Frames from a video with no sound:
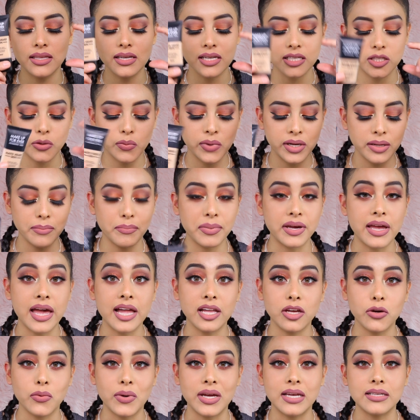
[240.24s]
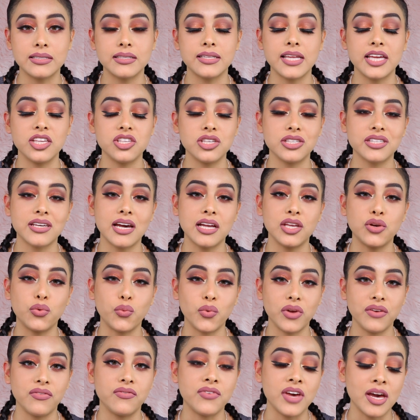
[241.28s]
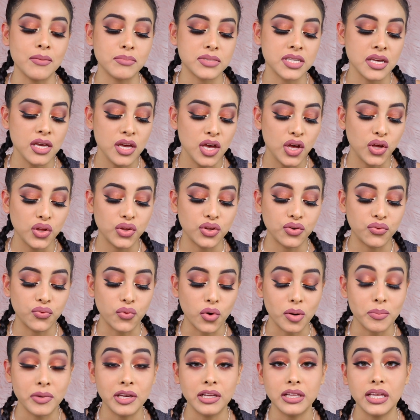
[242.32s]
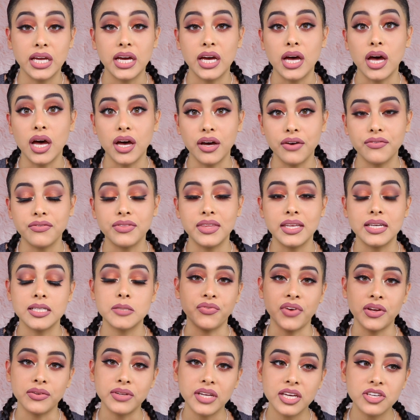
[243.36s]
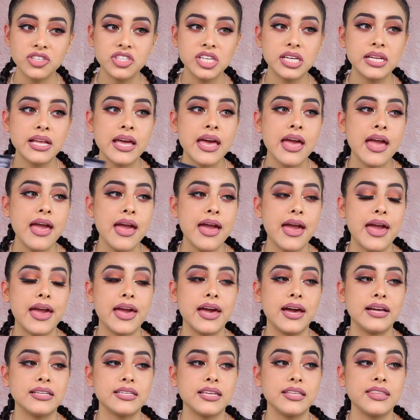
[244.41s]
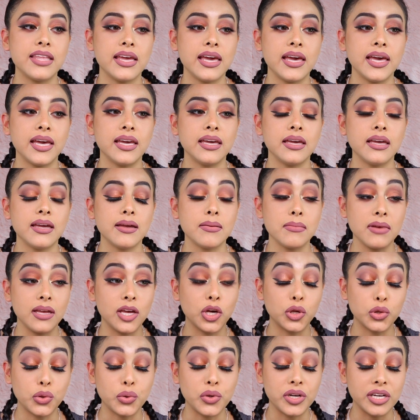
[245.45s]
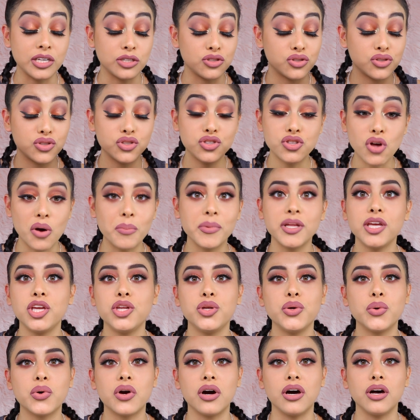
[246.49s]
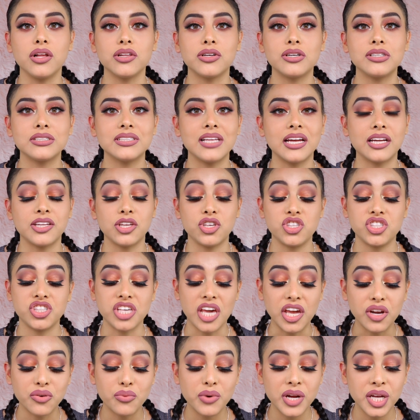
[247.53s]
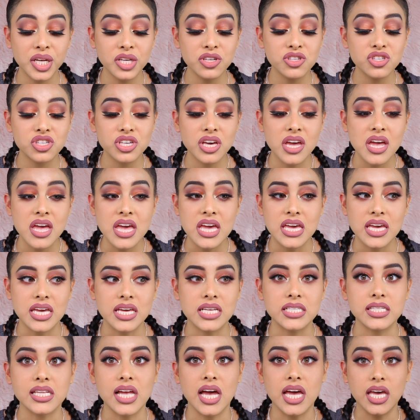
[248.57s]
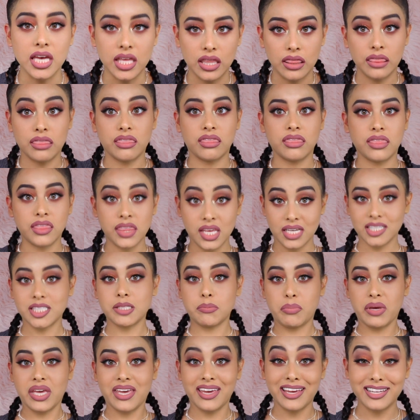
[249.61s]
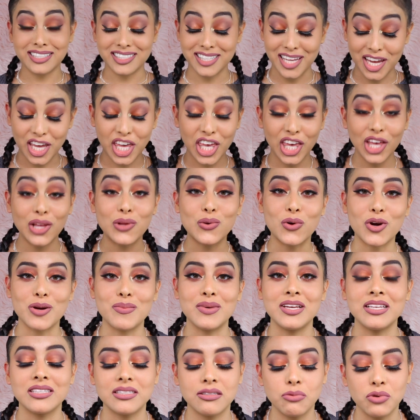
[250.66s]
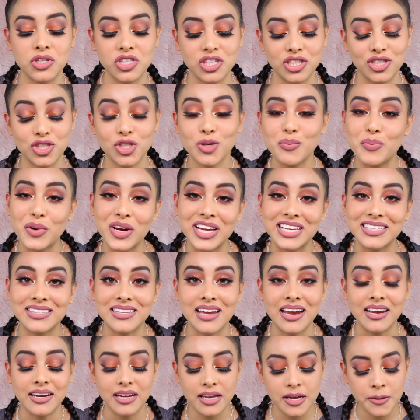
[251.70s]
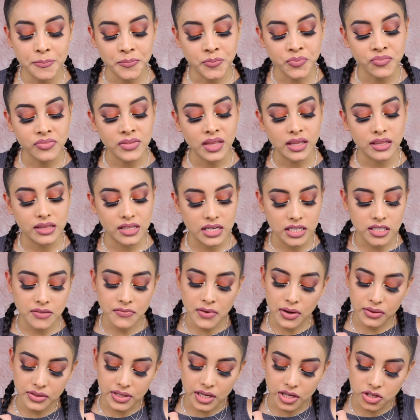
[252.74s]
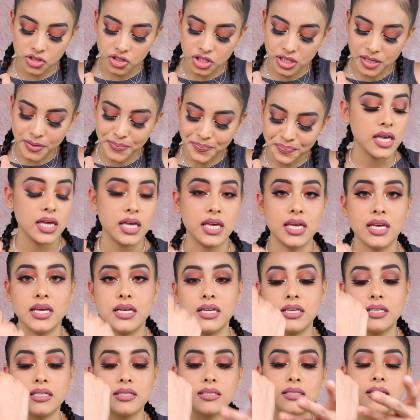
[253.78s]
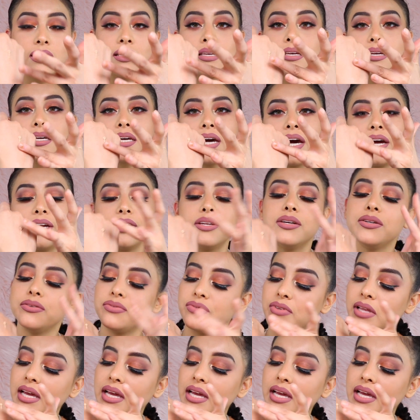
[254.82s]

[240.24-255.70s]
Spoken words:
this one, but anyways, they just kind of revamped the formula of this foundation, and they included so many new colors. Like the shade range is like this big, it's like enormous, which is super exciting. This foundation is kind of